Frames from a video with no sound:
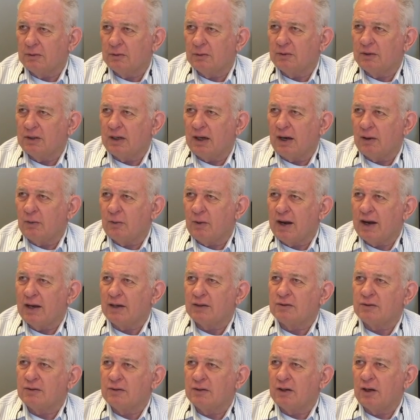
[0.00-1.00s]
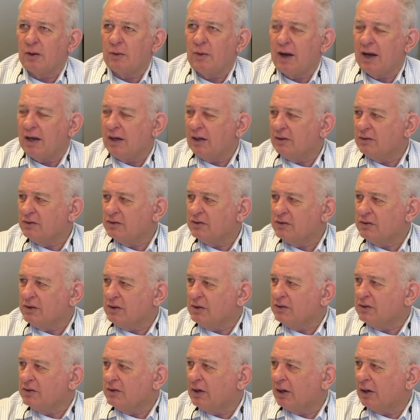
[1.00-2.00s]
the Iranians
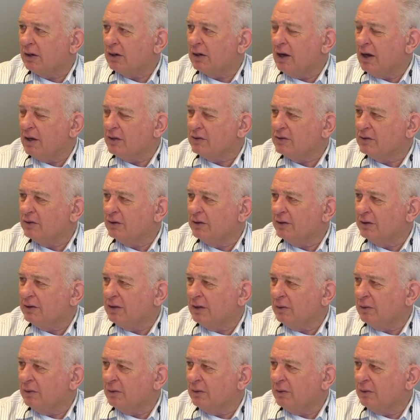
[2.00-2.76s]
seized our consulate,